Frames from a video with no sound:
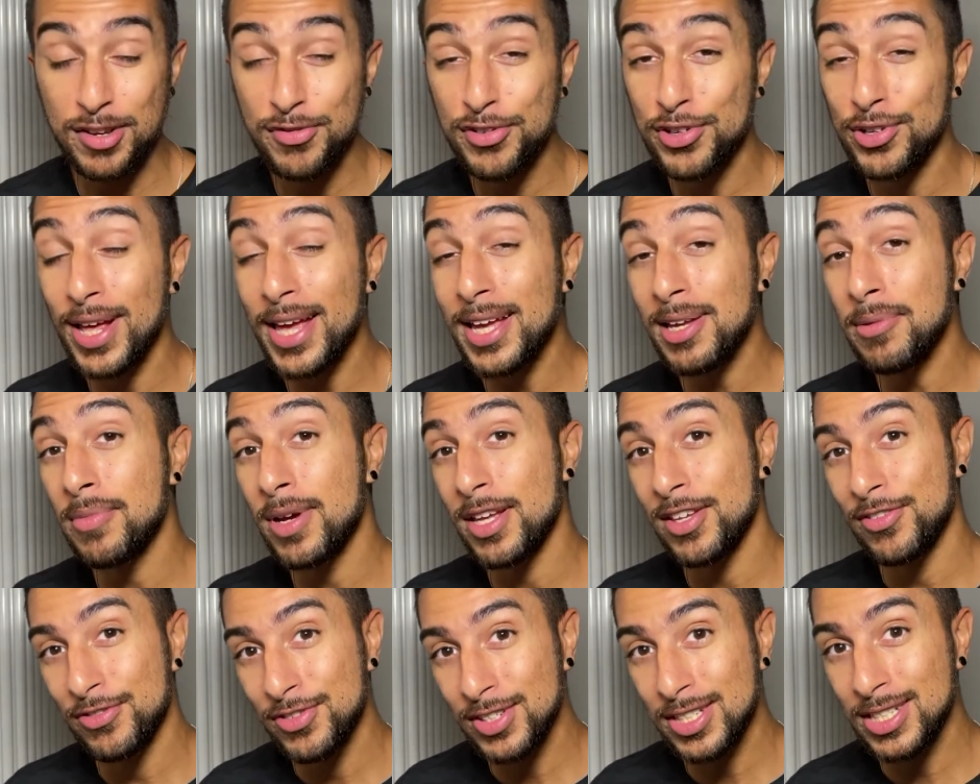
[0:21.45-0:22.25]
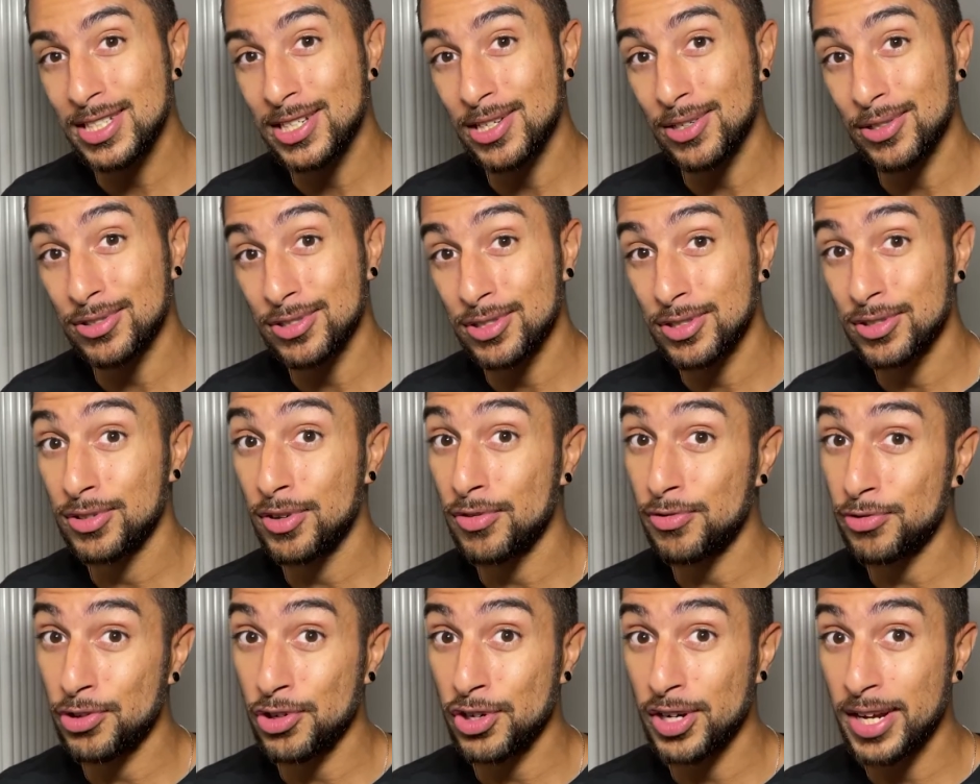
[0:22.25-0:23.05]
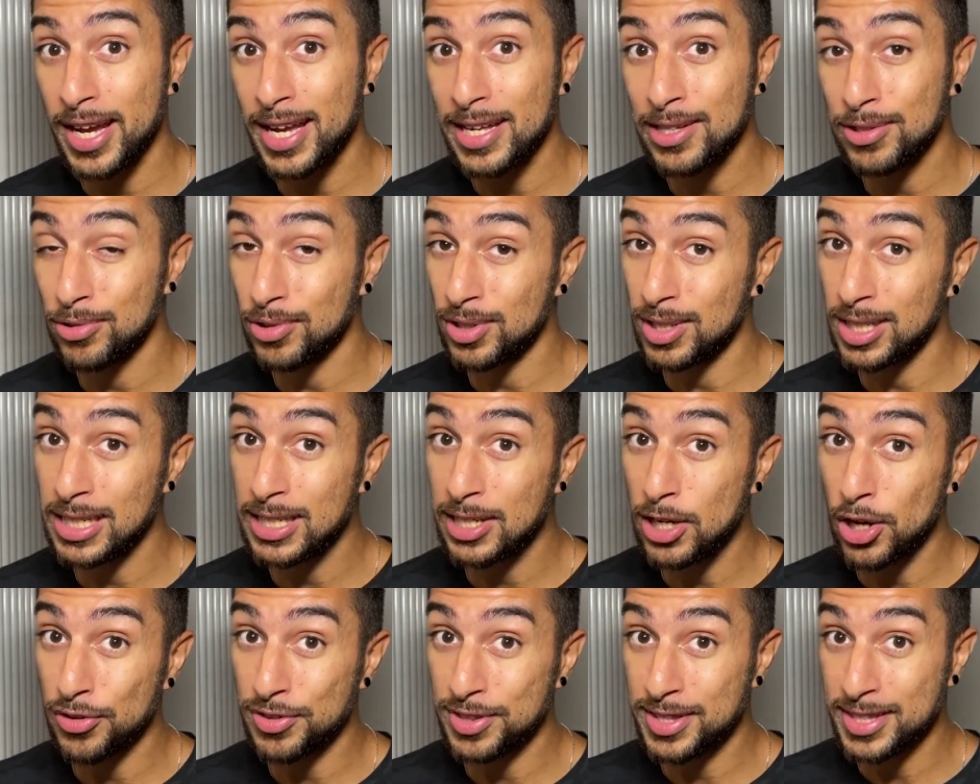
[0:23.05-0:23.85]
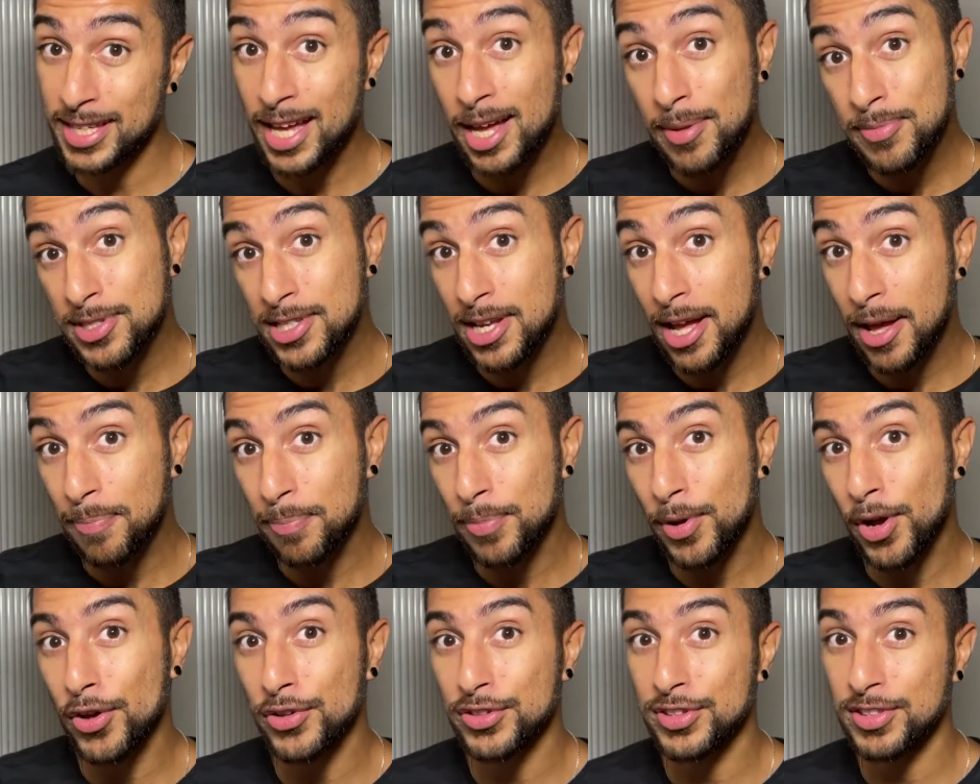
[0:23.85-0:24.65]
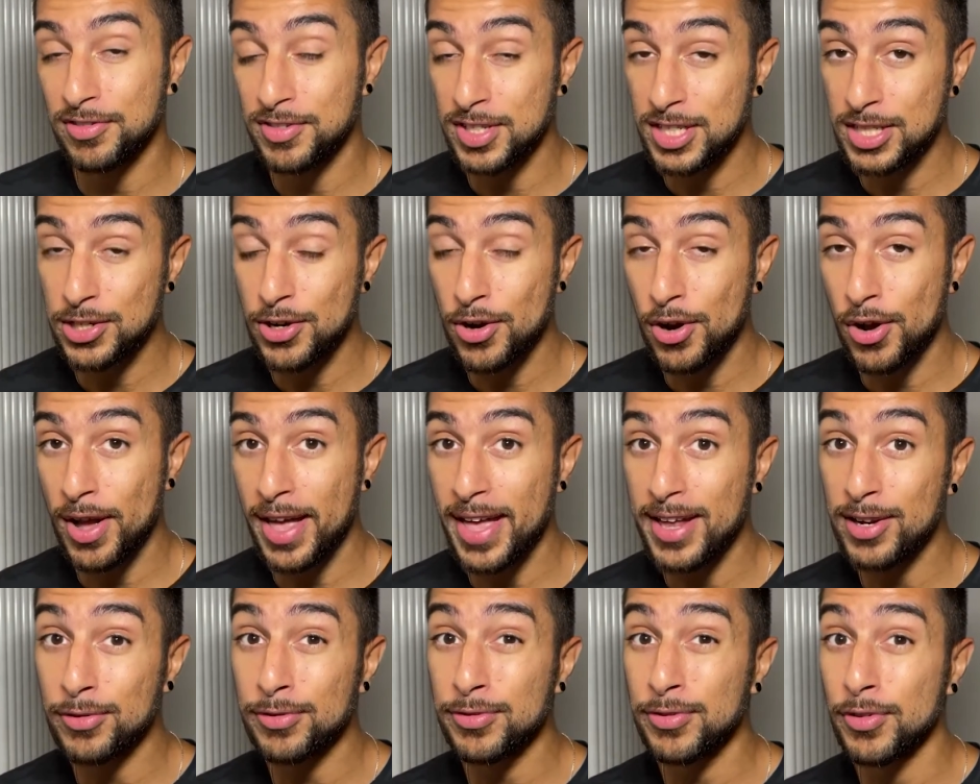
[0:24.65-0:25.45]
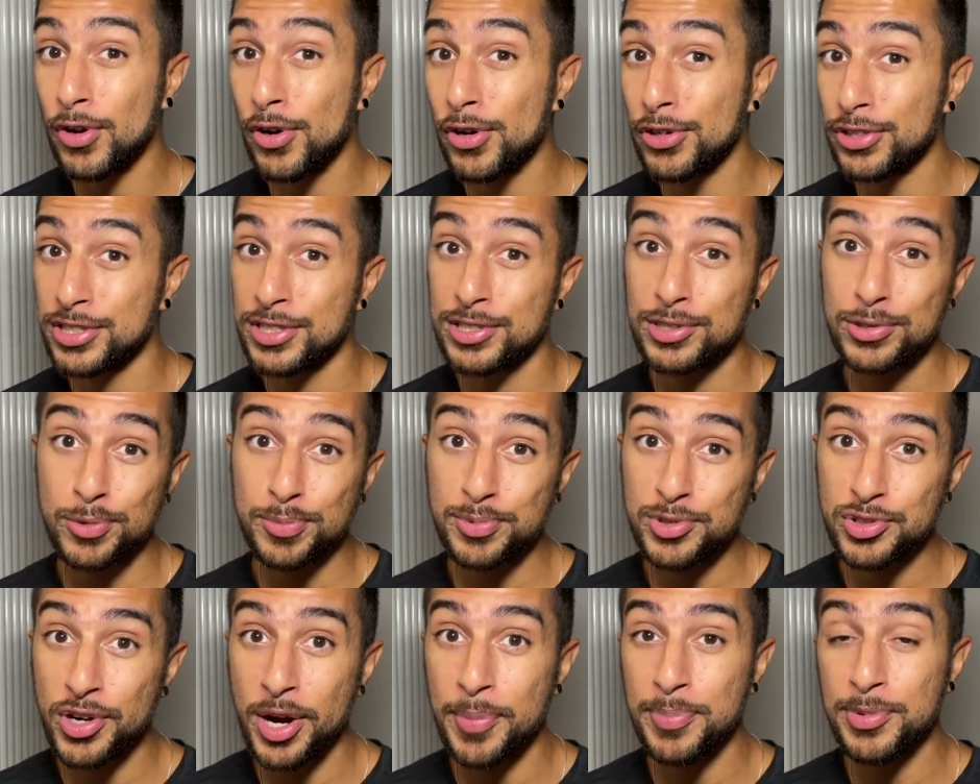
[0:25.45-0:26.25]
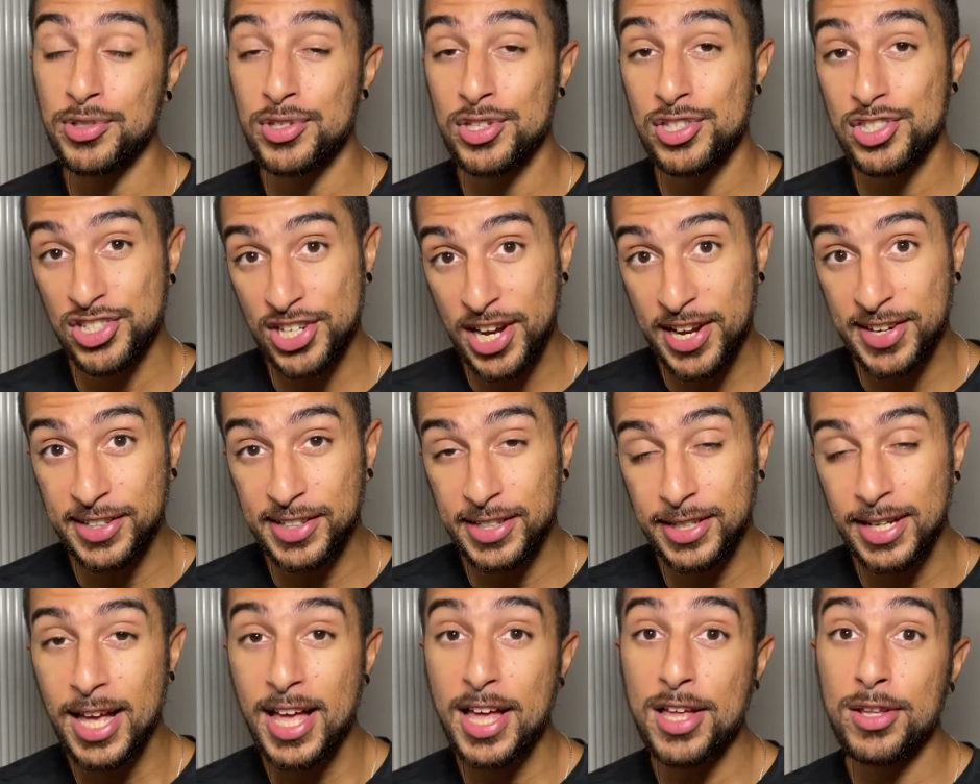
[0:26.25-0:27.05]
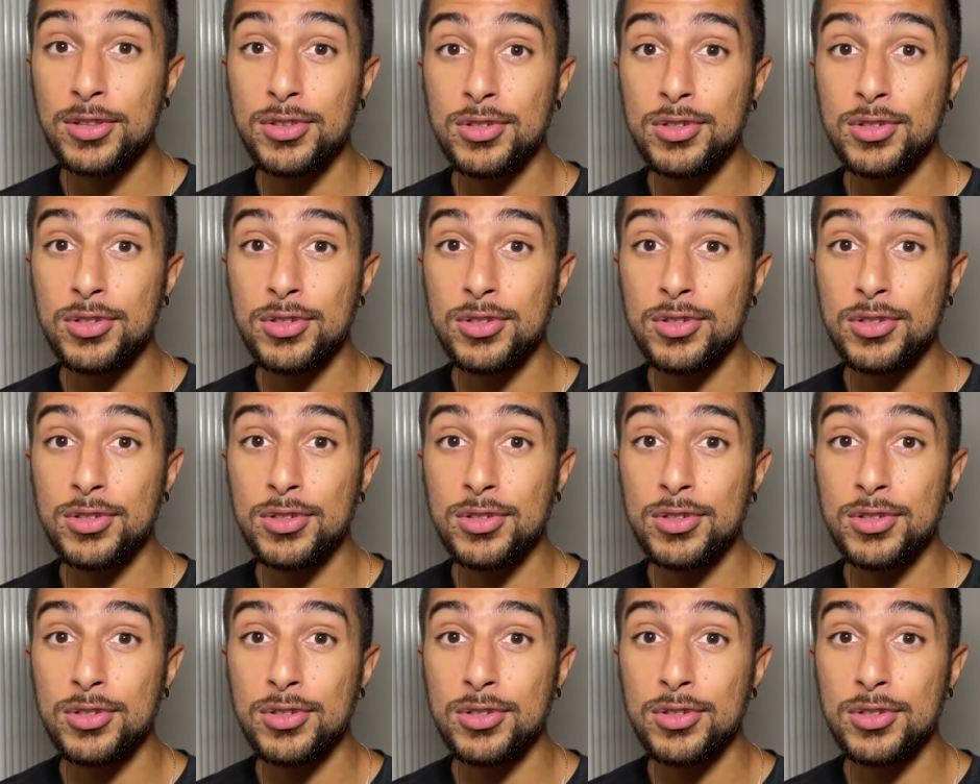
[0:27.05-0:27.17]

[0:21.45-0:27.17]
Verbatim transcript: If you like my videos, don't forget to click on thumbs up on the video and of course subscribe to the channel,